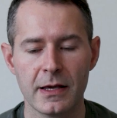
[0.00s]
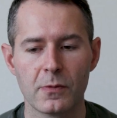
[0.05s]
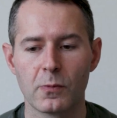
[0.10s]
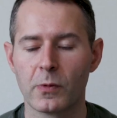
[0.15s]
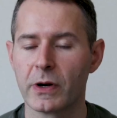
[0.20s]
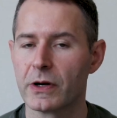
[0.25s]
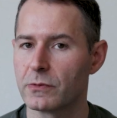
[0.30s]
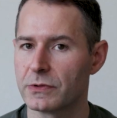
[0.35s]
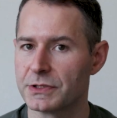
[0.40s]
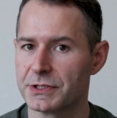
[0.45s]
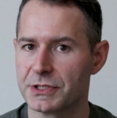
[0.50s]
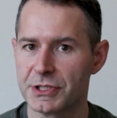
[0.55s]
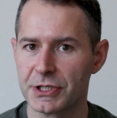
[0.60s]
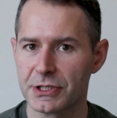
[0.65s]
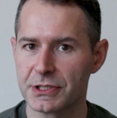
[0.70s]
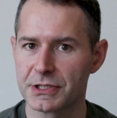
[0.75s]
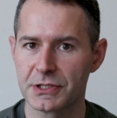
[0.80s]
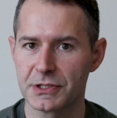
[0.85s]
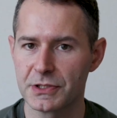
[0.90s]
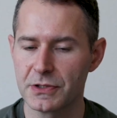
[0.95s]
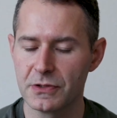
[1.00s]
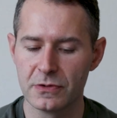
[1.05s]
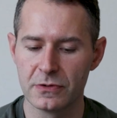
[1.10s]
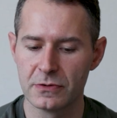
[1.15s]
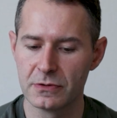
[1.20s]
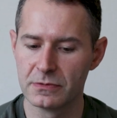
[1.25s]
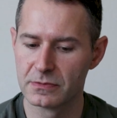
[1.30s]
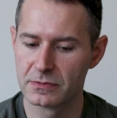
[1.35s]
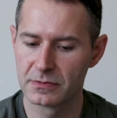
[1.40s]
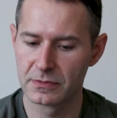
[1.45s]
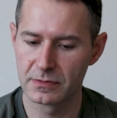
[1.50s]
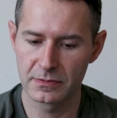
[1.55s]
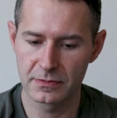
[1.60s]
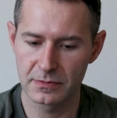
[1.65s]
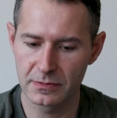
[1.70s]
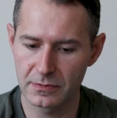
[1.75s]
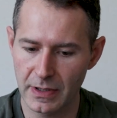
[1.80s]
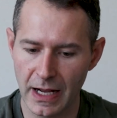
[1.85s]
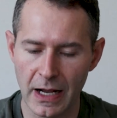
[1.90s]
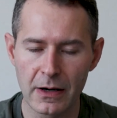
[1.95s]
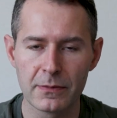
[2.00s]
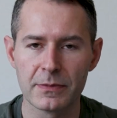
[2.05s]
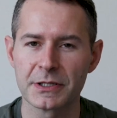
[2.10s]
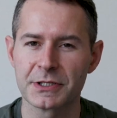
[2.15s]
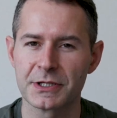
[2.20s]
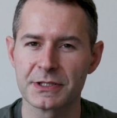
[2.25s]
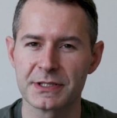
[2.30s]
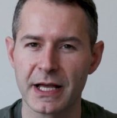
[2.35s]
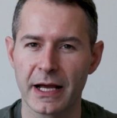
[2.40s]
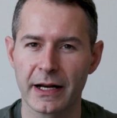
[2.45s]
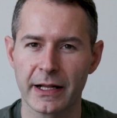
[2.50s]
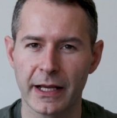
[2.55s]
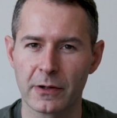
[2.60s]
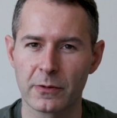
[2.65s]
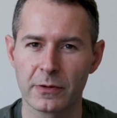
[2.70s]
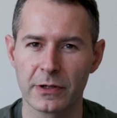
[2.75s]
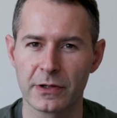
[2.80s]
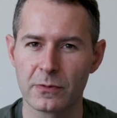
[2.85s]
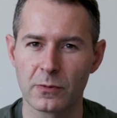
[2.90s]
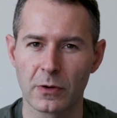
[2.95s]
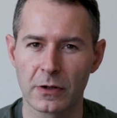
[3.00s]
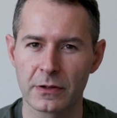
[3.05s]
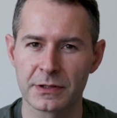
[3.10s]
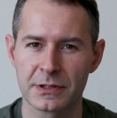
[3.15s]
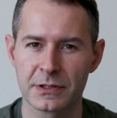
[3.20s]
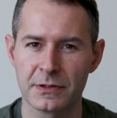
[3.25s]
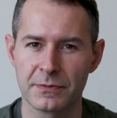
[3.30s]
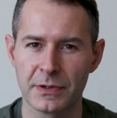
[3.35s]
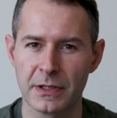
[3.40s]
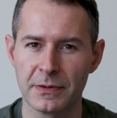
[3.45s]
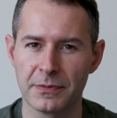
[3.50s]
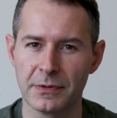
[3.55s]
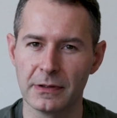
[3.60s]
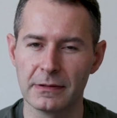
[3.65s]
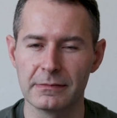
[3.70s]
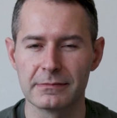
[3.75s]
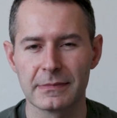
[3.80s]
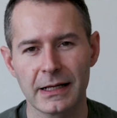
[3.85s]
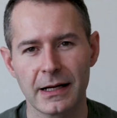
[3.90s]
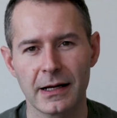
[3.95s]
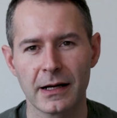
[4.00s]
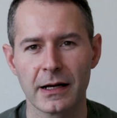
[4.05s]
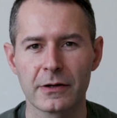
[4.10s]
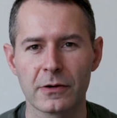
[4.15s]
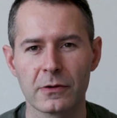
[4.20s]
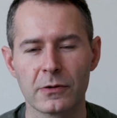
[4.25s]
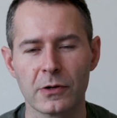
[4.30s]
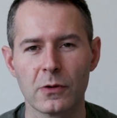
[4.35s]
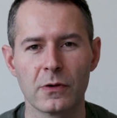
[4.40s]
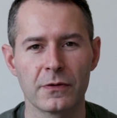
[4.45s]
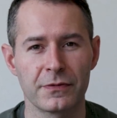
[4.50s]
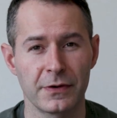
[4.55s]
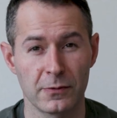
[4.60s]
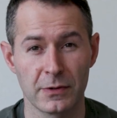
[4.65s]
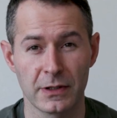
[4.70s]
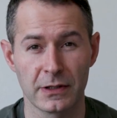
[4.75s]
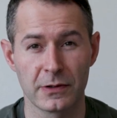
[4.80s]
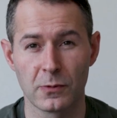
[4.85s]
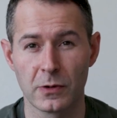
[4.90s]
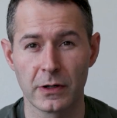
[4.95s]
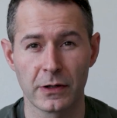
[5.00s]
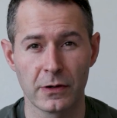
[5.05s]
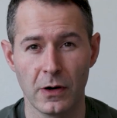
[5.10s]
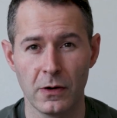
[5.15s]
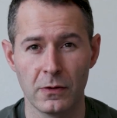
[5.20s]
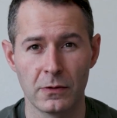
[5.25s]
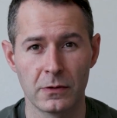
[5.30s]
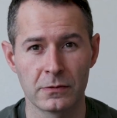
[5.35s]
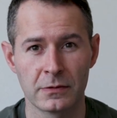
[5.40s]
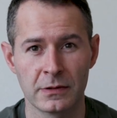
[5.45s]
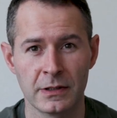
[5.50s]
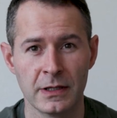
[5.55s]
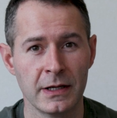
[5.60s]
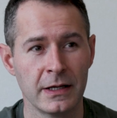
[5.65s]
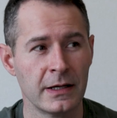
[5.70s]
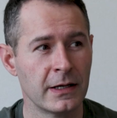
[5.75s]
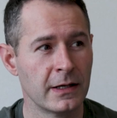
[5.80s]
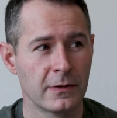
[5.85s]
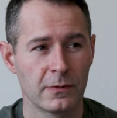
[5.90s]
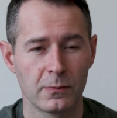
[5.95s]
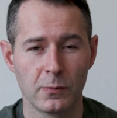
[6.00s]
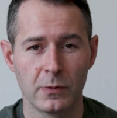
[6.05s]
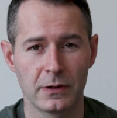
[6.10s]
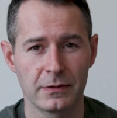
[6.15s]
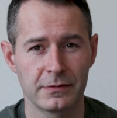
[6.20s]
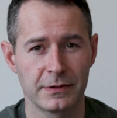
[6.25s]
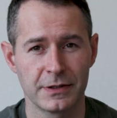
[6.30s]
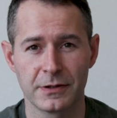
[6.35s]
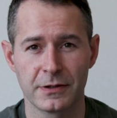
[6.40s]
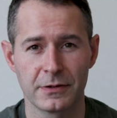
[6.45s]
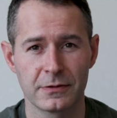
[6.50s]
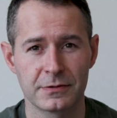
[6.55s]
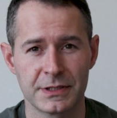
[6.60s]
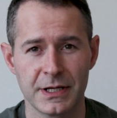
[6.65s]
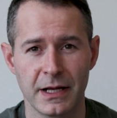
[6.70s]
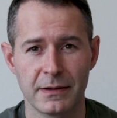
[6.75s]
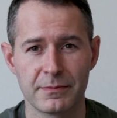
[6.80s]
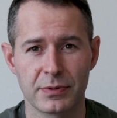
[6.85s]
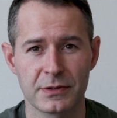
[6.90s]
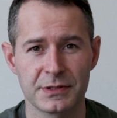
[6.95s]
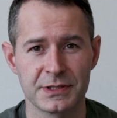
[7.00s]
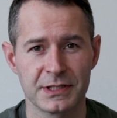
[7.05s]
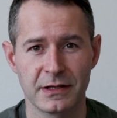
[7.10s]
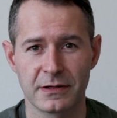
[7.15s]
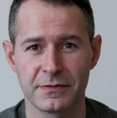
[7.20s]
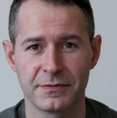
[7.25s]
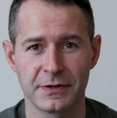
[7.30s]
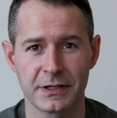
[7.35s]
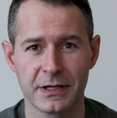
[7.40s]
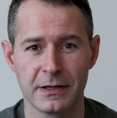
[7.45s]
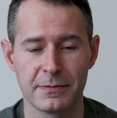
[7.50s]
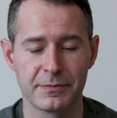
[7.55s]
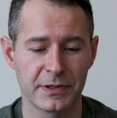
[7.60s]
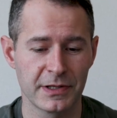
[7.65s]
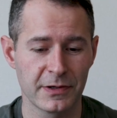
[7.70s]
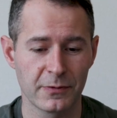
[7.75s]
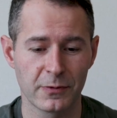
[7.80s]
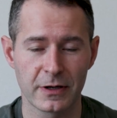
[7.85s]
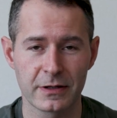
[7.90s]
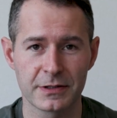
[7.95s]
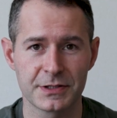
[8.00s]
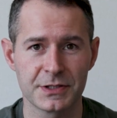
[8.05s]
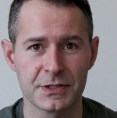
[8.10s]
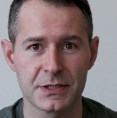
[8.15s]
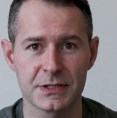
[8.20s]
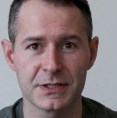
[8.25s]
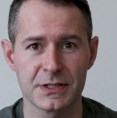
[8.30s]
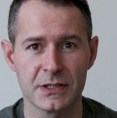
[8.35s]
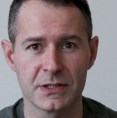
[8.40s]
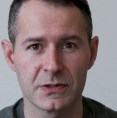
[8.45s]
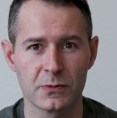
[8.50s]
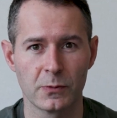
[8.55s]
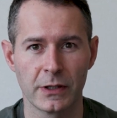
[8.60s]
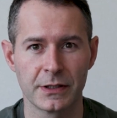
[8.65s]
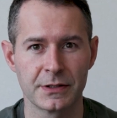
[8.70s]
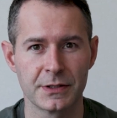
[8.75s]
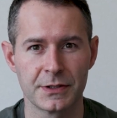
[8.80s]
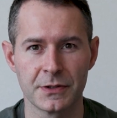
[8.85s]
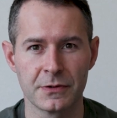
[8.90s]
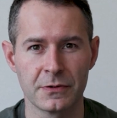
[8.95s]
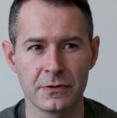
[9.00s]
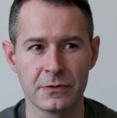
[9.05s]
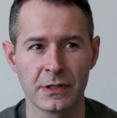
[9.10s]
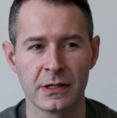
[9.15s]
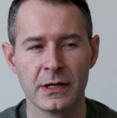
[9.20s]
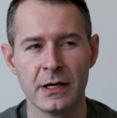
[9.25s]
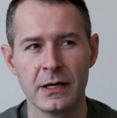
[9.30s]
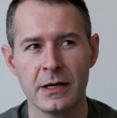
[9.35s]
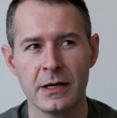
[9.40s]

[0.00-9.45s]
when it was just you, how much is that equity worth to people? I don't know if I really want to own 10% of a company where it's just this one dude.